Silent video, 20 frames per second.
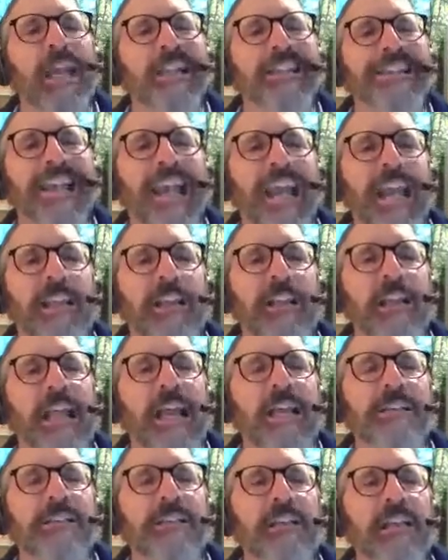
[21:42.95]
We got 10
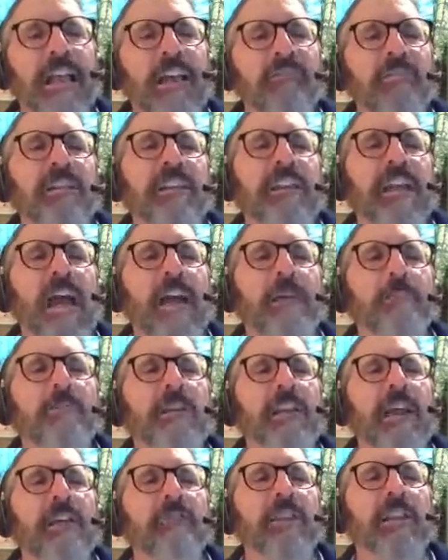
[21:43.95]
the last 11
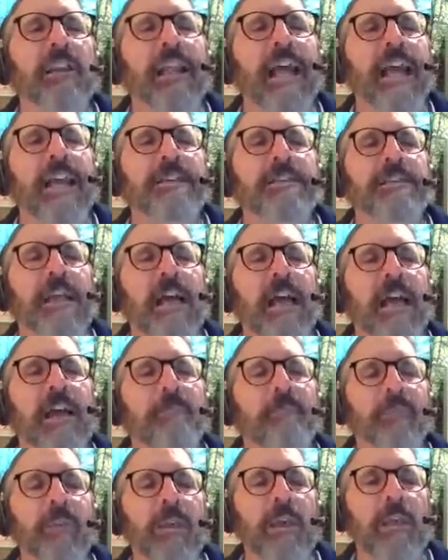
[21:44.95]
the last
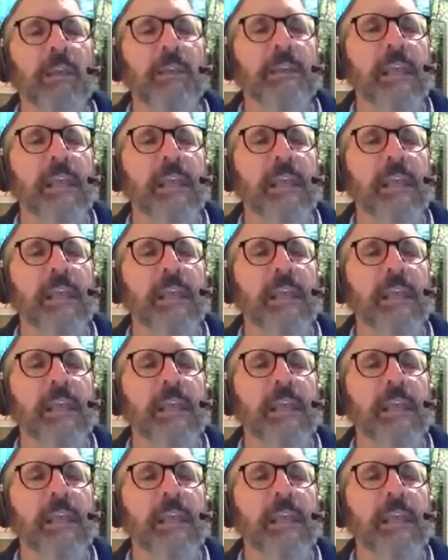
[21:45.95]
time.